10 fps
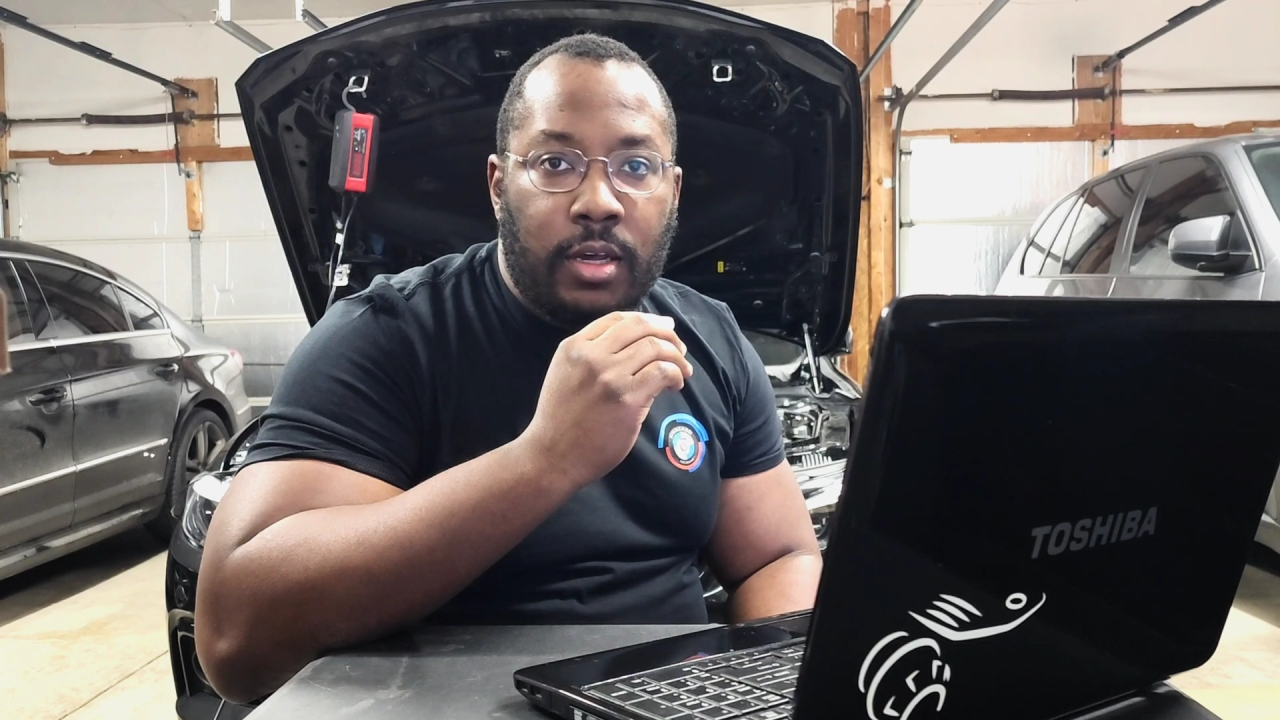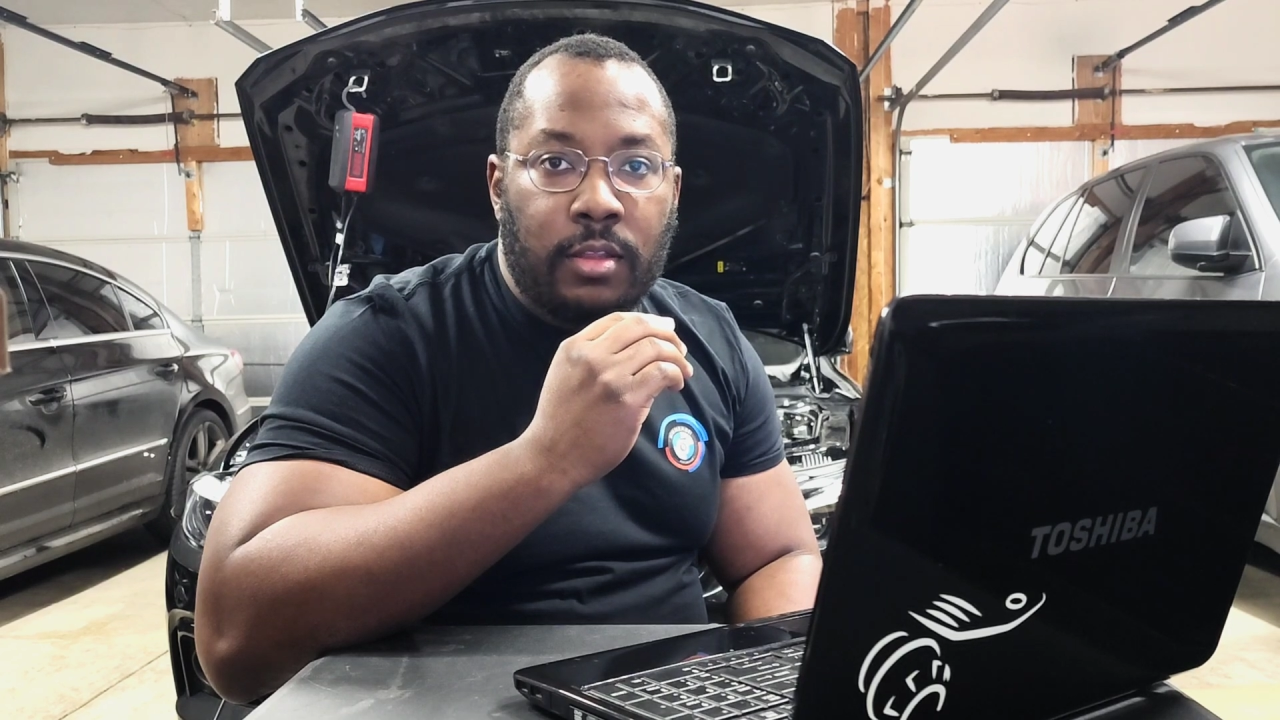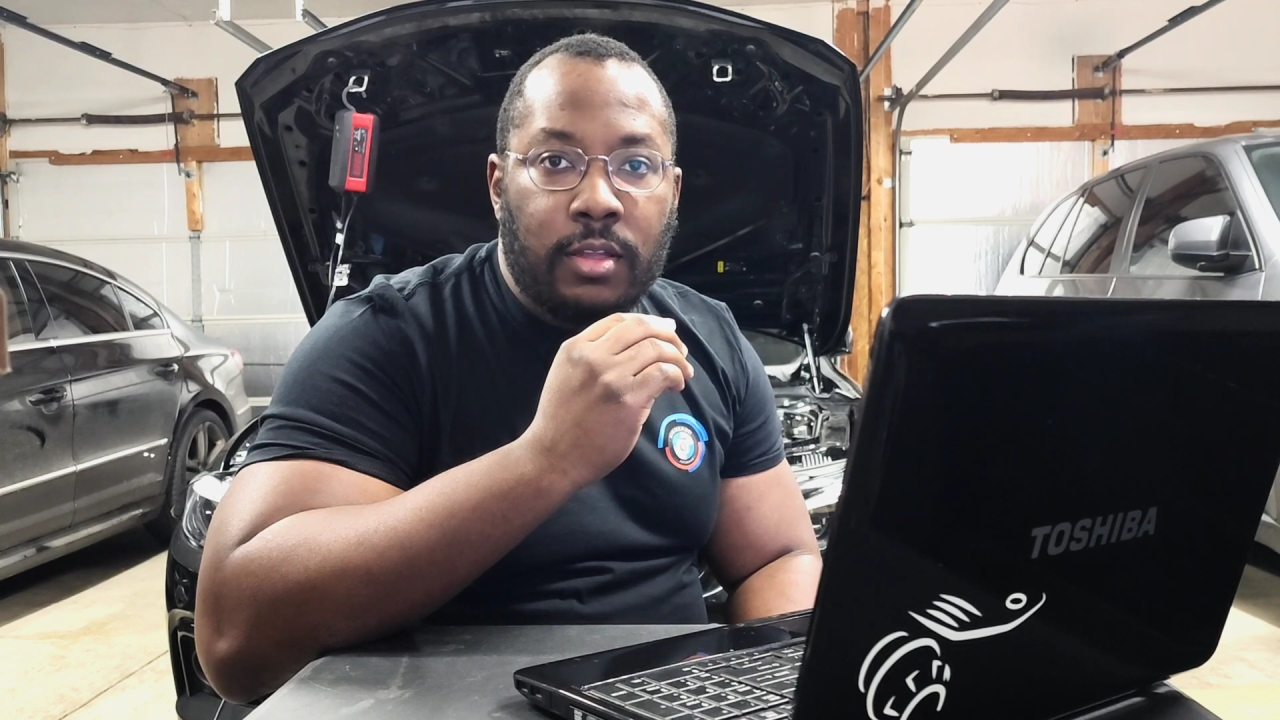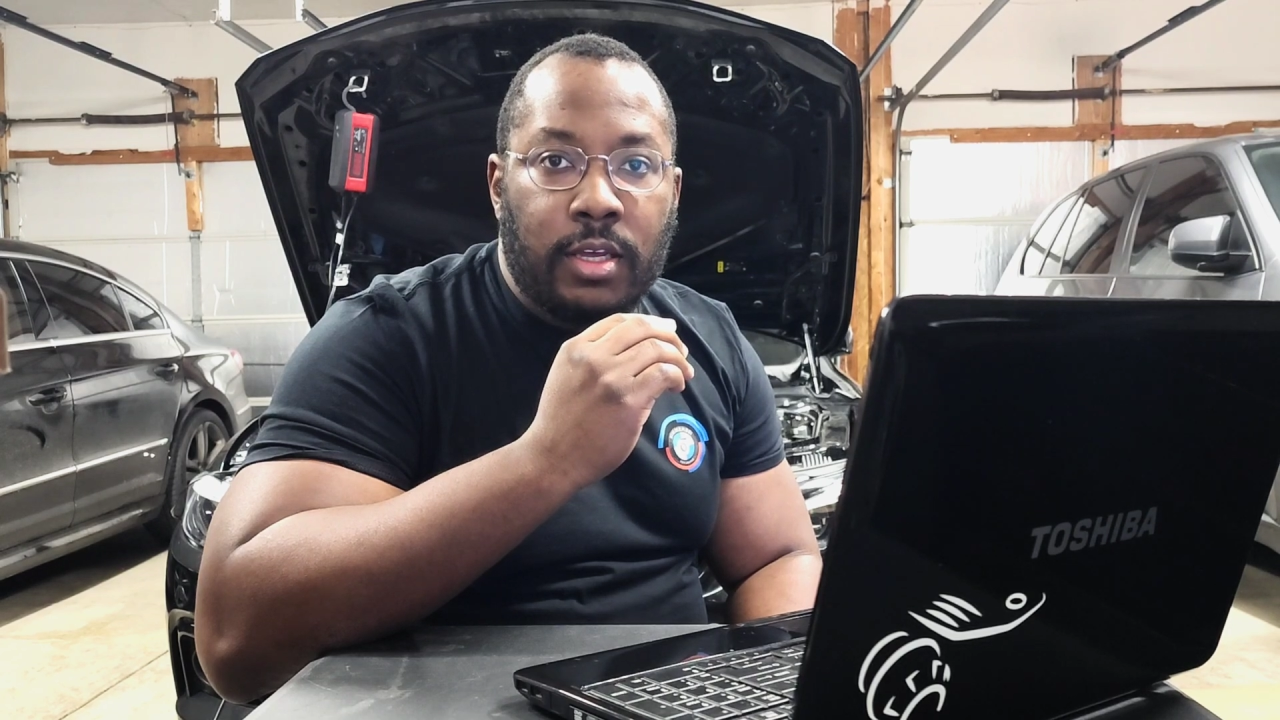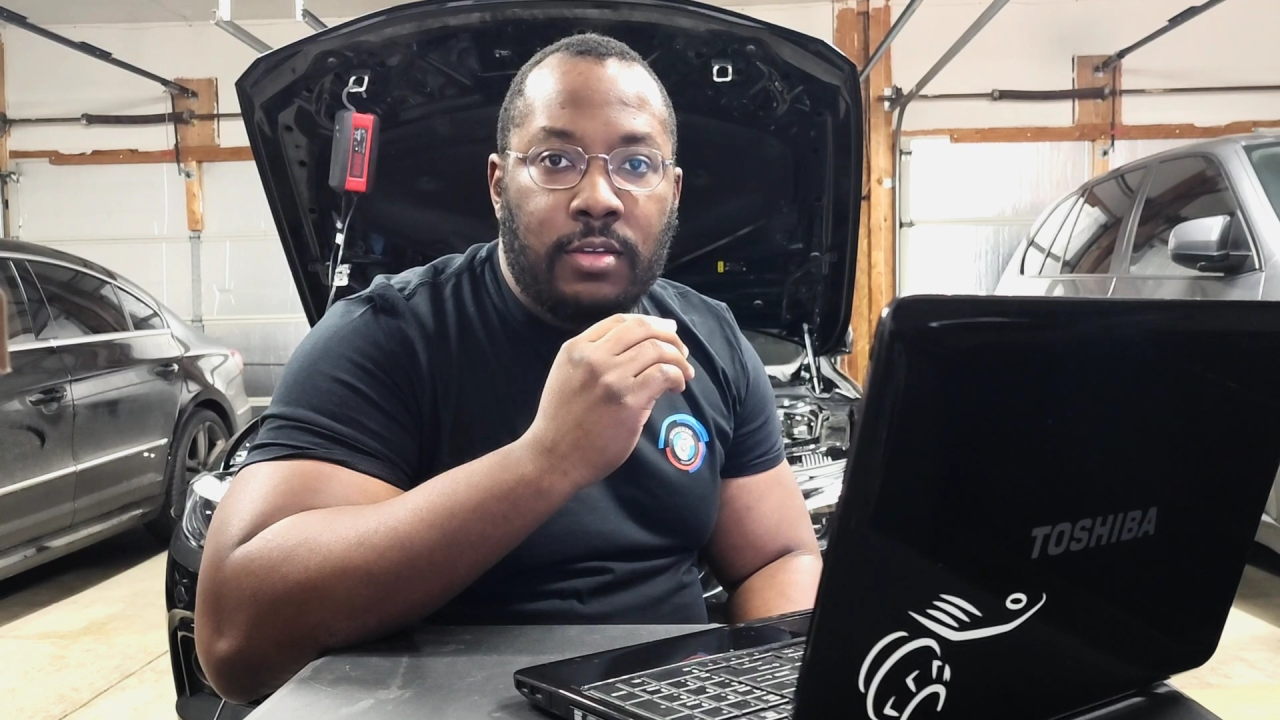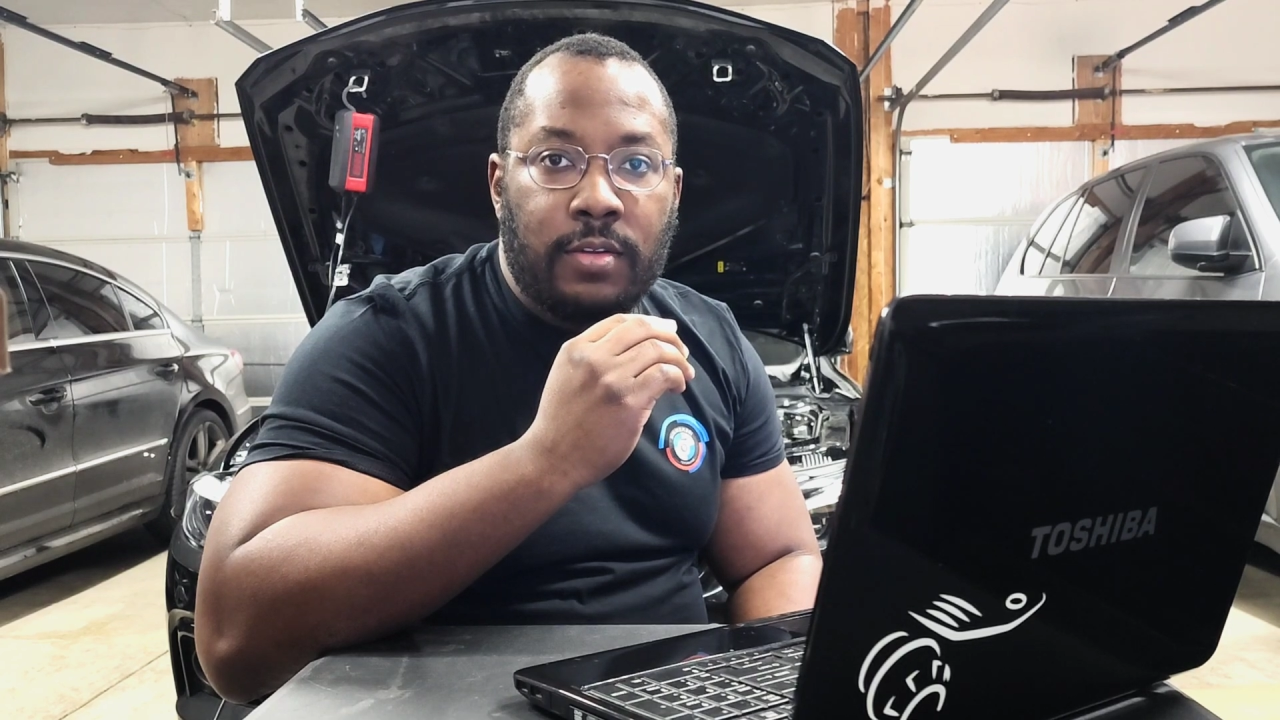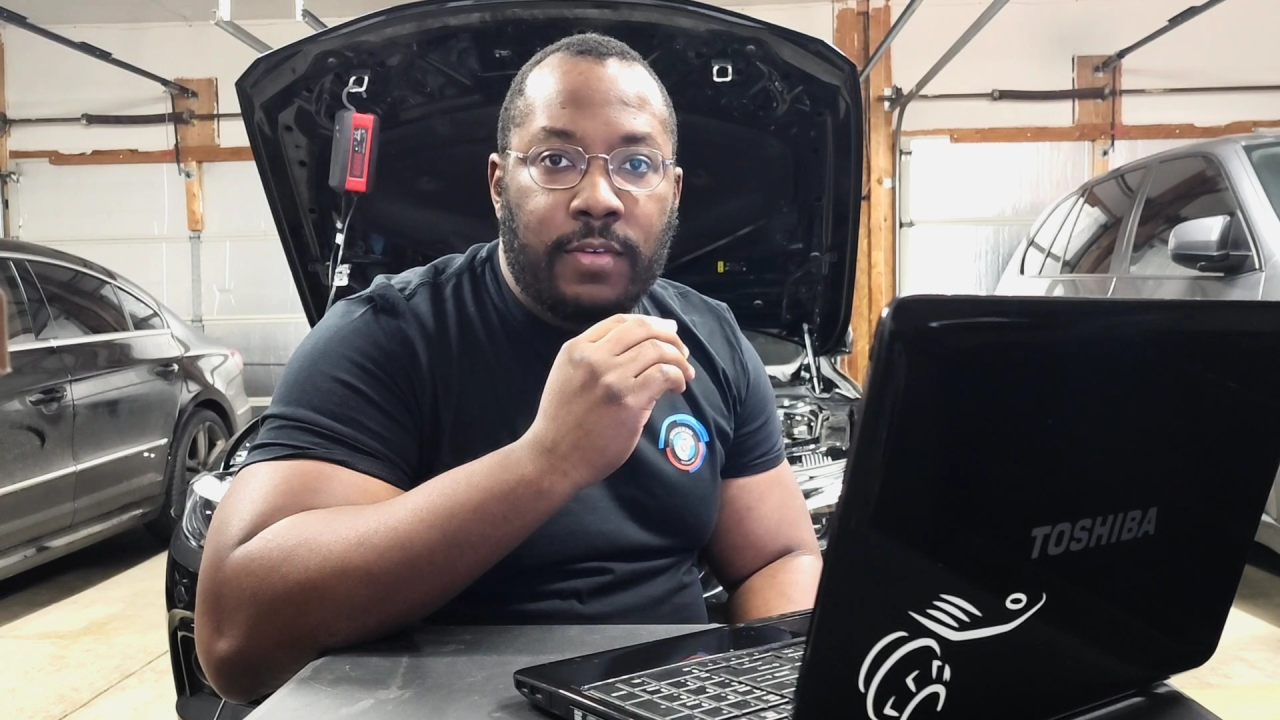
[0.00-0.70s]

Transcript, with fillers: on the latest